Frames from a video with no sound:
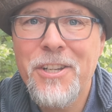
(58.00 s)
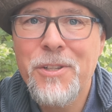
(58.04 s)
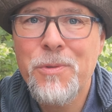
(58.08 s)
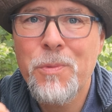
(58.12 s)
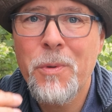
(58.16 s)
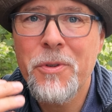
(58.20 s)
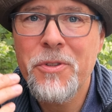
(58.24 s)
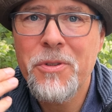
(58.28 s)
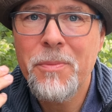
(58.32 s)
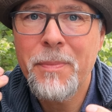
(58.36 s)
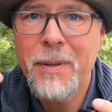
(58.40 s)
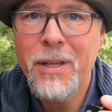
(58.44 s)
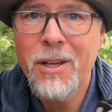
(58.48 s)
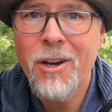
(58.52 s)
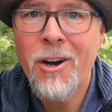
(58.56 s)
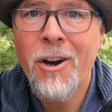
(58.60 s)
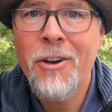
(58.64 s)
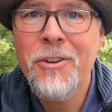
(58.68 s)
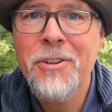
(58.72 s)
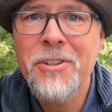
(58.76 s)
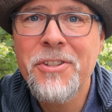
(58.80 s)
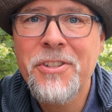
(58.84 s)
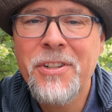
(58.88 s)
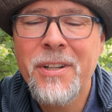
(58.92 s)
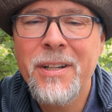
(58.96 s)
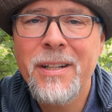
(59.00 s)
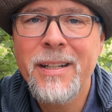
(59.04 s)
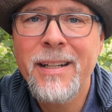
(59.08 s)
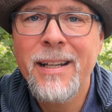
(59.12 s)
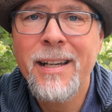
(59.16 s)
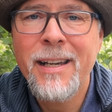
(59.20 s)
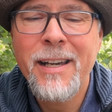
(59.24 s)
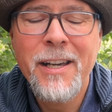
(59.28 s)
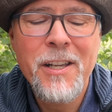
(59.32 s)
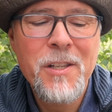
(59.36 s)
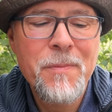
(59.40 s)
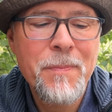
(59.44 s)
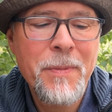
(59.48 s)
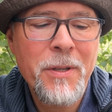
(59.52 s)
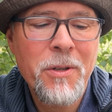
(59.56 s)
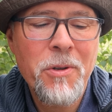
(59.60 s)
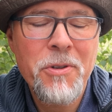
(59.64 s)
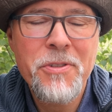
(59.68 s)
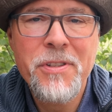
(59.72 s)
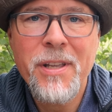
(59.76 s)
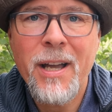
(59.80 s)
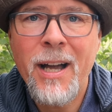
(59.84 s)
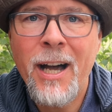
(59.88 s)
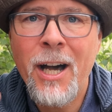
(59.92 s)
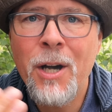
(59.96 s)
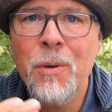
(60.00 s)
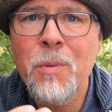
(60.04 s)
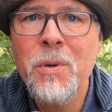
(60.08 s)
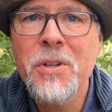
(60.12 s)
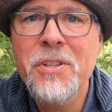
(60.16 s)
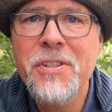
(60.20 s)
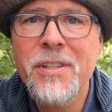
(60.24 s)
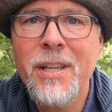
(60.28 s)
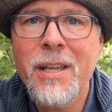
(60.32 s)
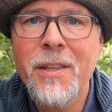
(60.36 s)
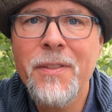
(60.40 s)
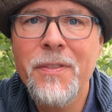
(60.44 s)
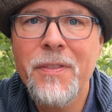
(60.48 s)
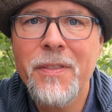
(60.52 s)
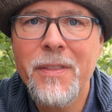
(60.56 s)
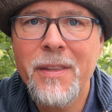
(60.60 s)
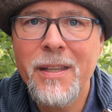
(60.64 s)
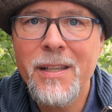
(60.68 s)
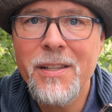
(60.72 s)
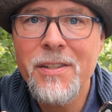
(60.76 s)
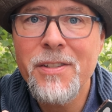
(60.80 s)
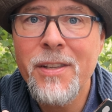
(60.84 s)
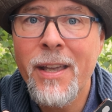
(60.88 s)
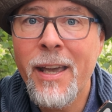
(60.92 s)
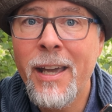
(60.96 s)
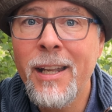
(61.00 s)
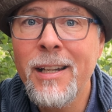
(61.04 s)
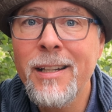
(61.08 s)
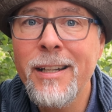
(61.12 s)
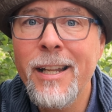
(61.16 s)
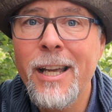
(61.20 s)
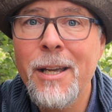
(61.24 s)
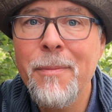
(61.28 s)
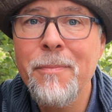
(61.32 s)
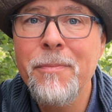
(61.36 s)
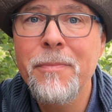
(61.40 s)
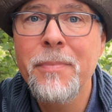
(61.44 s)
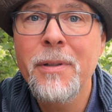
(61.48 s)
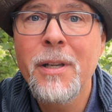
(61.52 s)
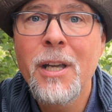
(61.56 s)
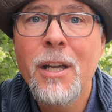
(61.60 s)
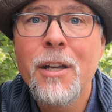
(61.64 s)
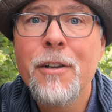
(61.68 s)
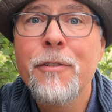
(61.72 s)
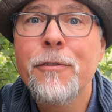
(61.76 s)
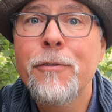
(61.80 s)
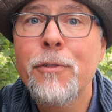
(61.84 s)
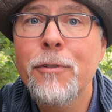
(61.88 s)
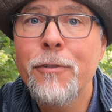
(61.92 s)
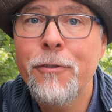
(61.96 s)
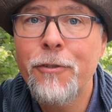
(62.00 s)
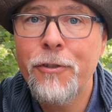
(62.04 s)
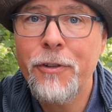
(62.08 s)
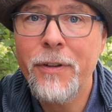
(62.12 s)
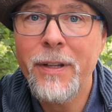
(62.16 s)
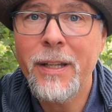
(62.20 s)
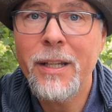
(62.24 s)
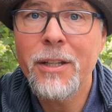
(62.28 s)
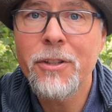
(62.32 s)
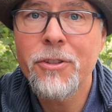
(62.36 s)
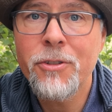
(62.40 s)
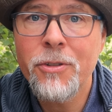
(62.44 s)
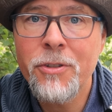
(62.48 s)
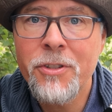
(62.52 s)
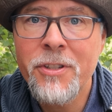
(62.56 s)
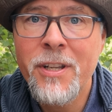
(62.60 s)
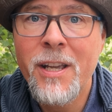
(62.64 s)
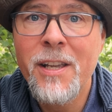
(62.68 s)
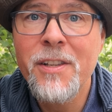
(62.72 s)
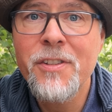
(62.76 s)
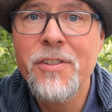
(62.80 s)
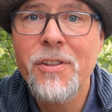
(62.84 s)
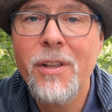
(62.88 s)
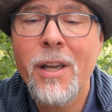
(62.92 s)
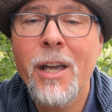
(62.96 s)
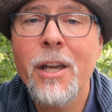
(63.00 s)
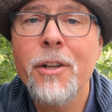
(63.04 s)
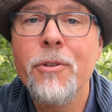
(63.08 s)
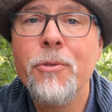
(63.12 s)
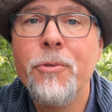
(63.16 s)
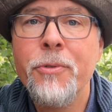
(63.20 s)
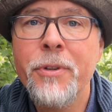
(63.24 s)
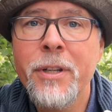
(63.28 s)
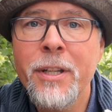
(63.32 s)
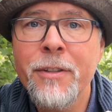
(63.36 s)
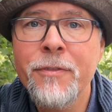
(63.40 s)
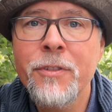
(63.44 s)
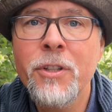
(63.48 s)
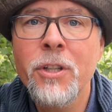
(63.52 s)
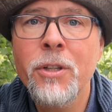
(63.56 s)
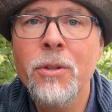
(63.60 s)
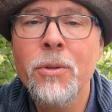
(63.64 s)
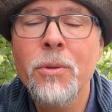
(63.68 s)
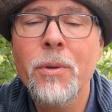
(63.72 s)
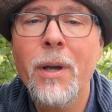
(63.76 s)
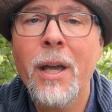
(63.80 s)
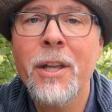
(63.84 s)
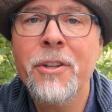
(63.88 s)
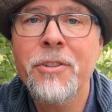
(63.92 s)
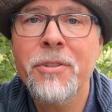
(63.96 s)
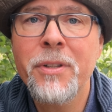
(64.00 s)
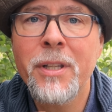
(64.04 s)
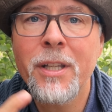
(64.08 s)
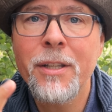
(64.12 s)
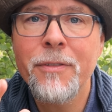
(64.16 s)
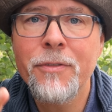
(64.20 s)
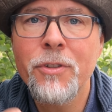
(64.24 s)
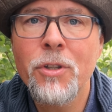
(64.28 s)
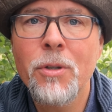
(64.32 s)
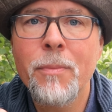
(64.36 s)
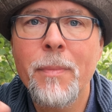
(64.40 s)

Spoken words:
just want to be honest here guys, because I was sent this headlamp for free to test and review and to give